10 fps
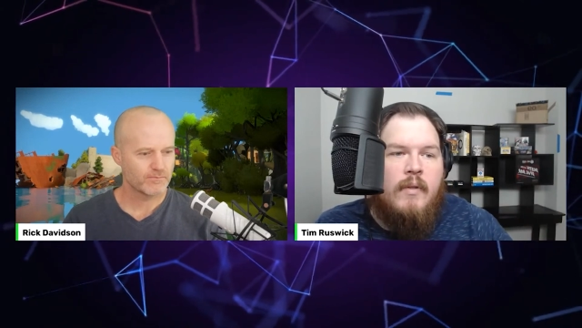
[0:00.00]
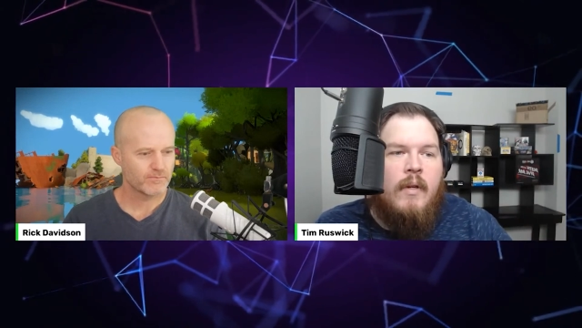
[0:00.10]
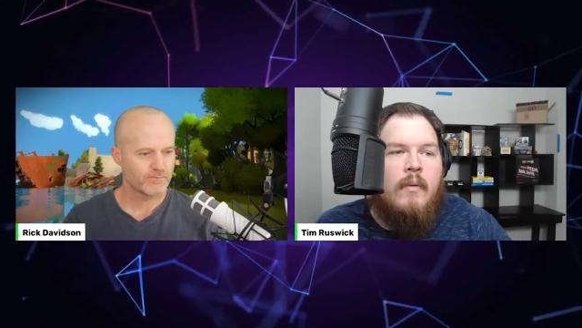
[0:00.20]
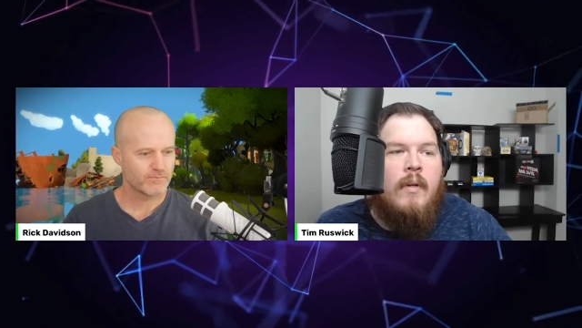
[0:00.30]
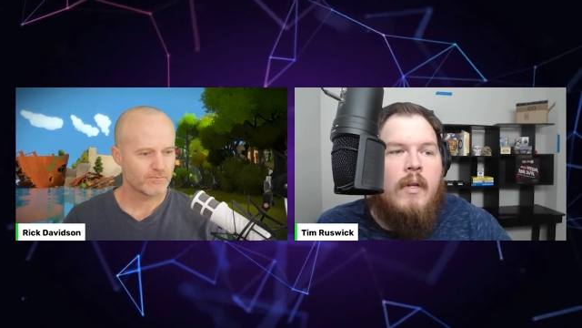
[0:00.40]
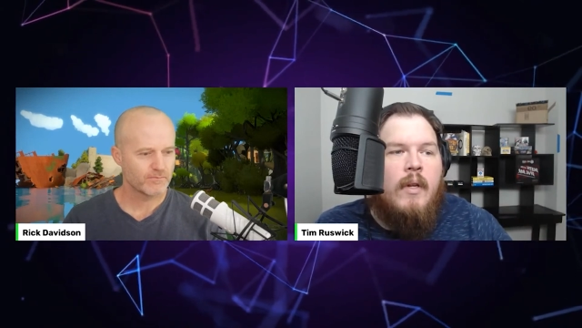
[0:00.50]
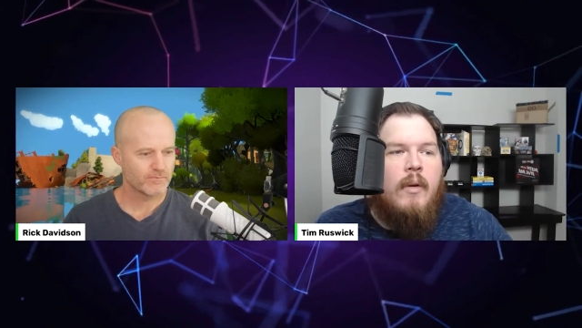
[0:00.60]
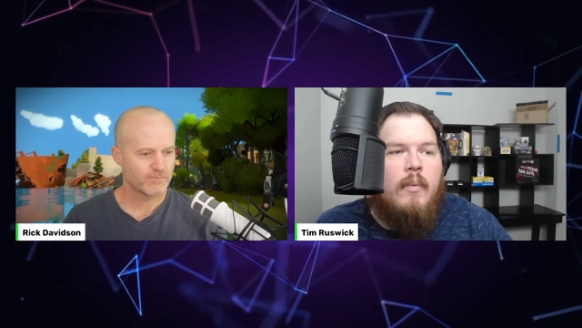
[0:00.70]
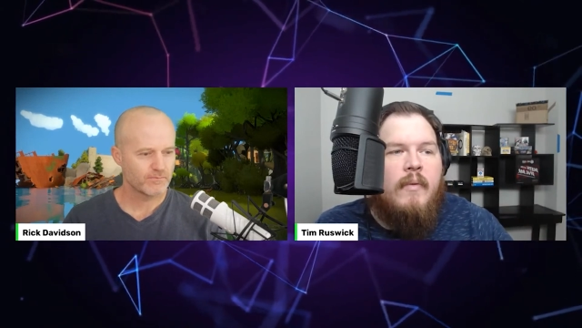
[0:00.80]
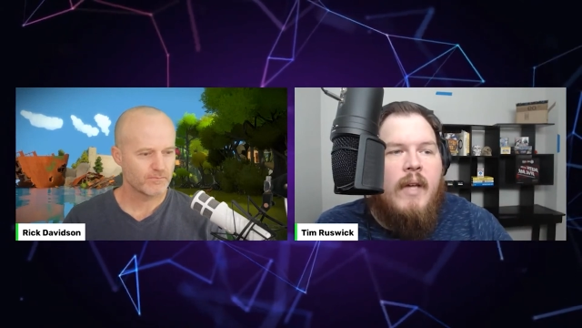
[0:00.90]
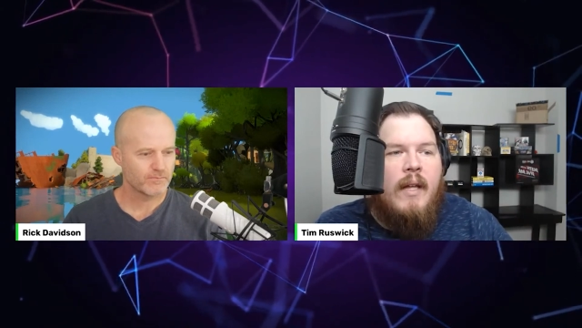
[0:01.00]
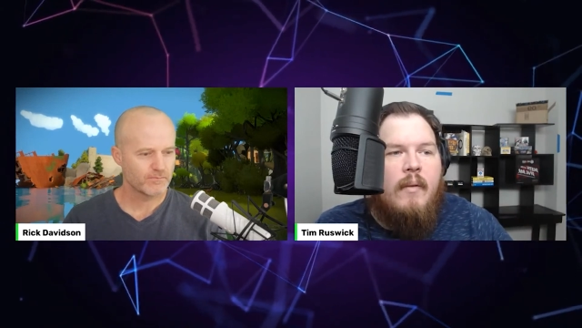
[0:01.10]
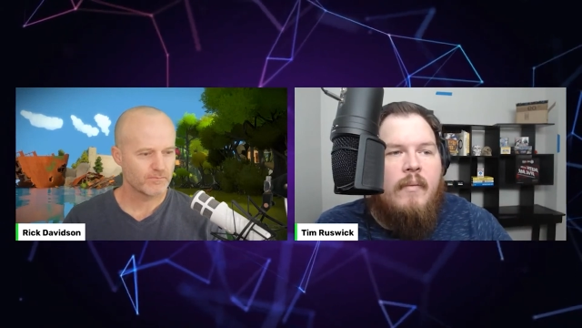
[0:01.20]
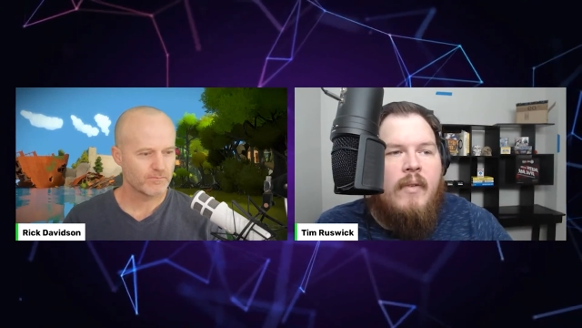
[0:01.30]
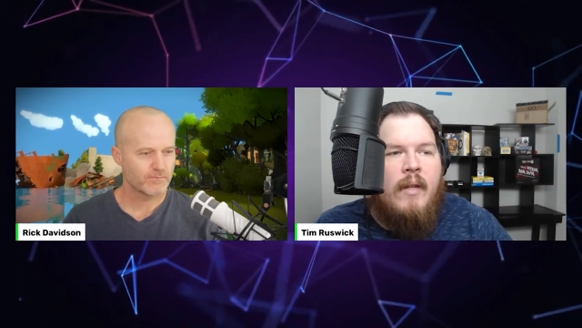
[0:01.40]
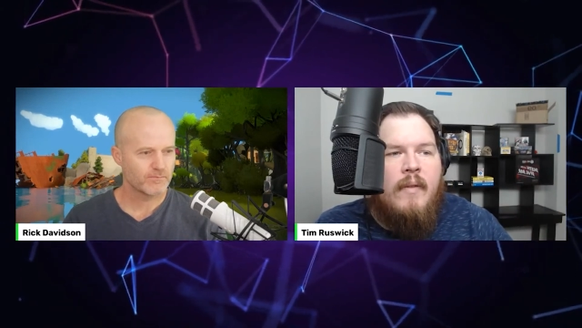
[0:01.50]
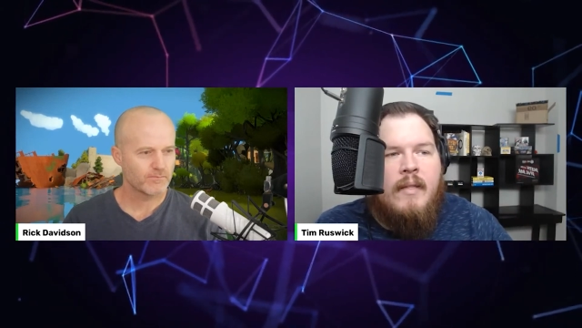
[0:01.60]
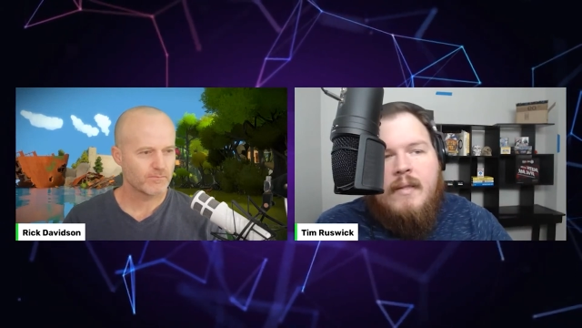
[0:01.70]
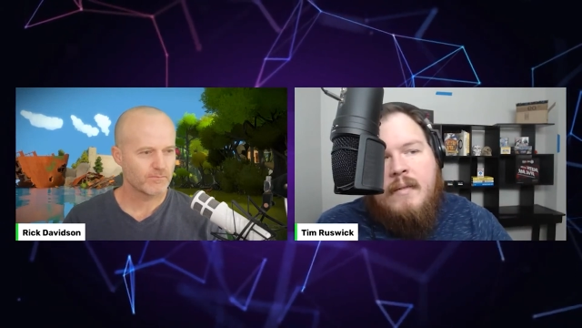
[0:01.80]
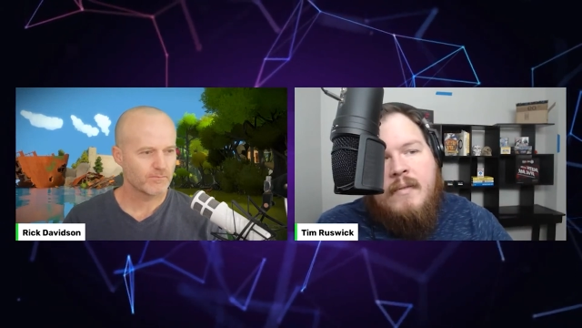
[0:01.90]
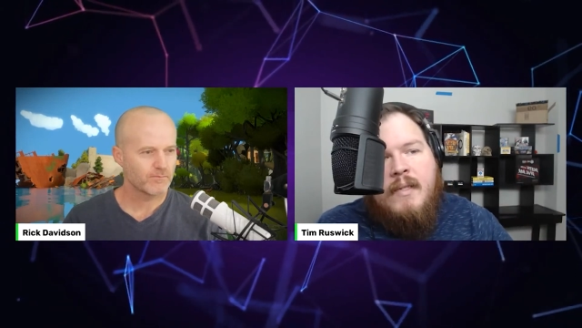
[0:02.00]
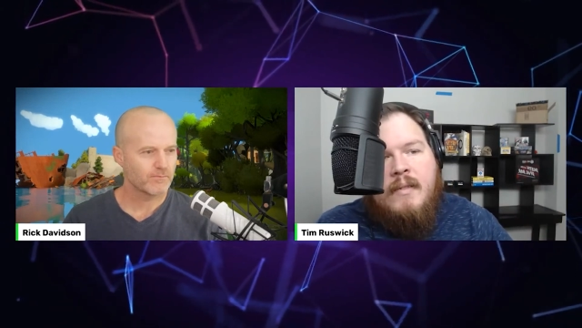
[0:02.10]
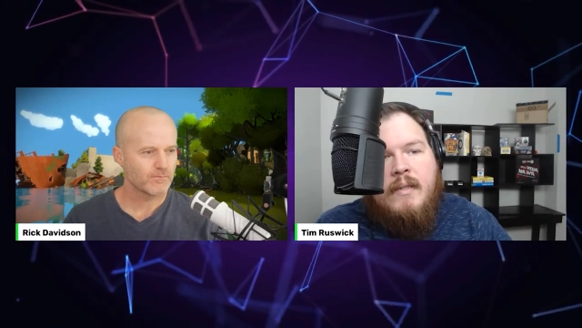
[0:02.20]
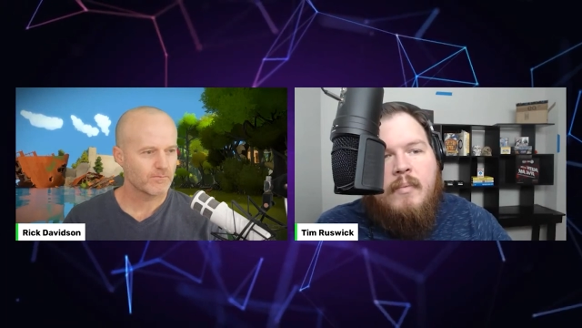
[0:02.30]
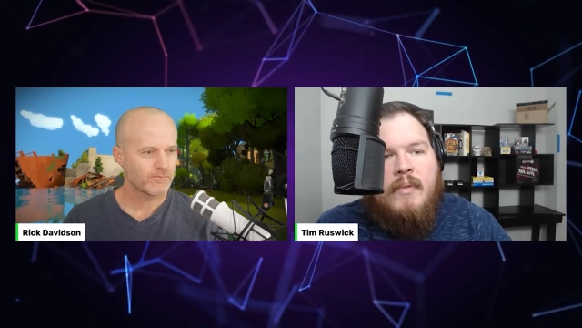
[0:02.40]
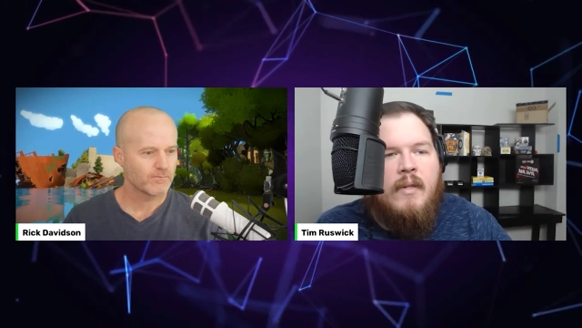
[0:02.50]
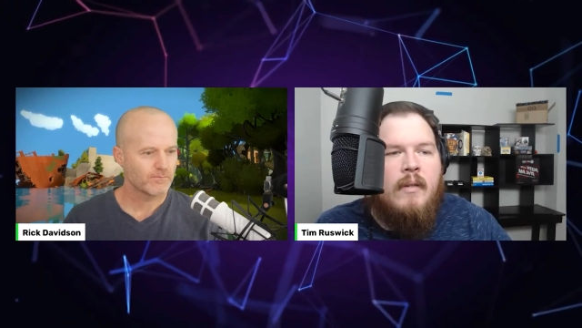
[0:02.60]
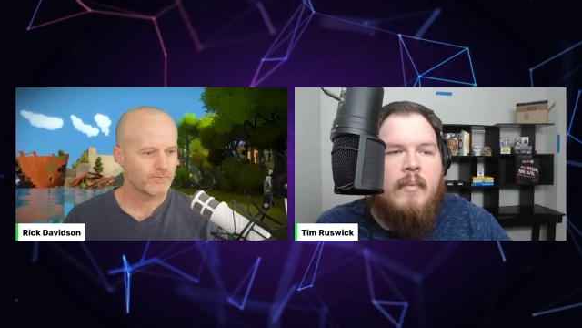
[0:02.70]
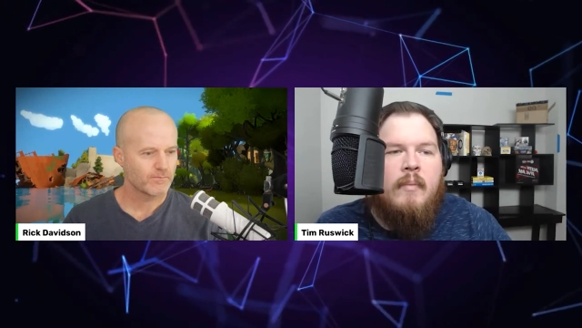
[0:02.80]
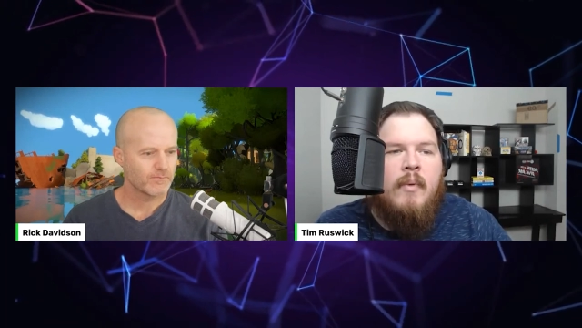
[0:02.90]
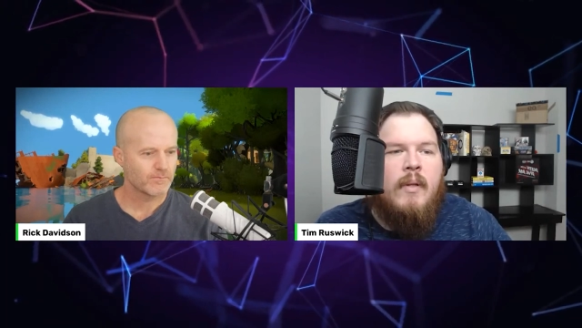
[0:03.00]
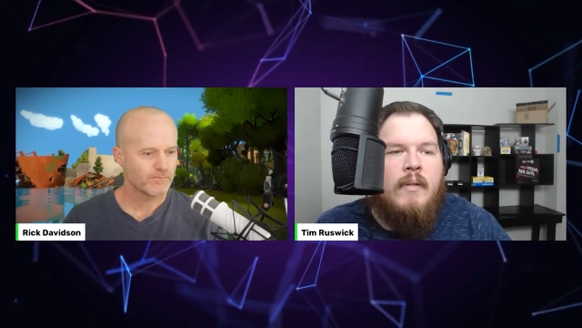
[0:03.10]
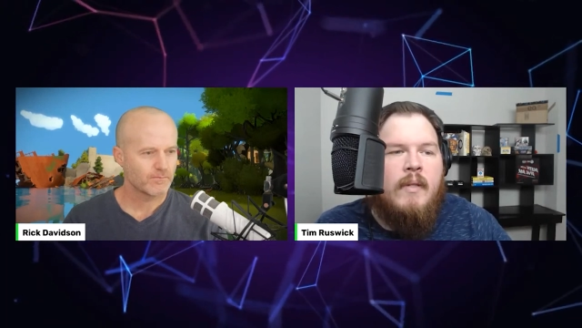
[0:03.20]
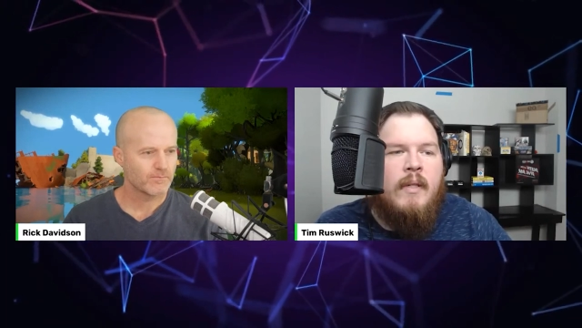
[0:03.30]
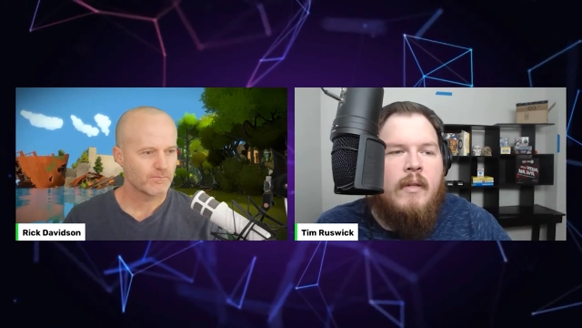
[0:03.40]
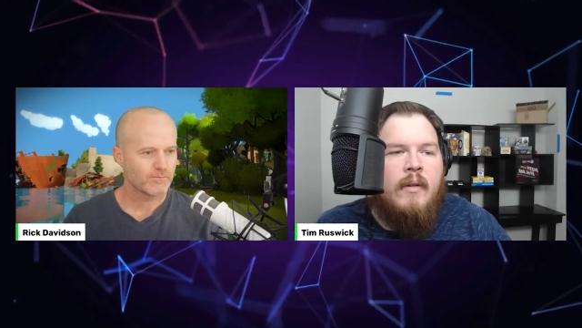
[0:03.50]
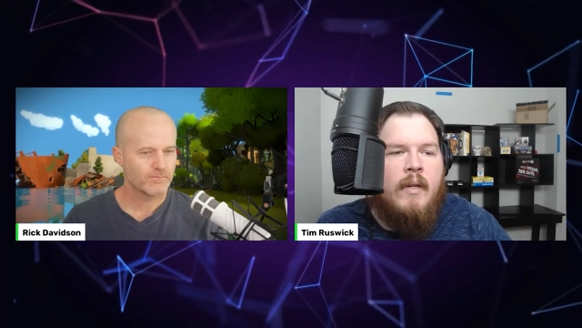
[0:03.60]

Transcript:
Speaker 1: So we've got we've got that's like 60% of the people listening here.